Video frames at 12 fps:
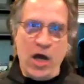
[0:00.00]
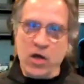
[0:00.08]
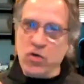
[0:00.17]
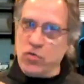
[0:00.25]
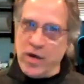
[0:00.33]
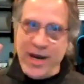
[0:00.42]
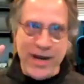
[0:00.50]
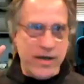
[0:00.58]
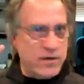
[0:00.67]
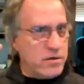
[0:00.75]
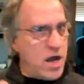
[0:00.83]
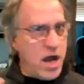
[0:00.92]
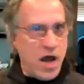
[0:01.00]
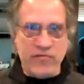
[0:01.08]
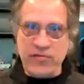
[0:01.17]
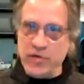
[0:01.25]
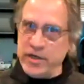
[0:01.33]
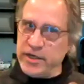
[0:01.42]
great
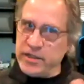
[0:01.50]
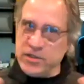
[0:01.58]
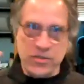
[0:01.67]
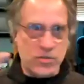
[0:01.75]
conflict and